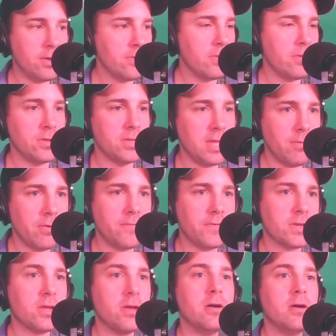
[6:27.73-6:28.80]
do a little demo of a
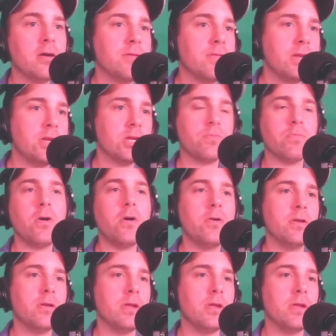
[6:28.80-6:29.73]
song that I just wrote.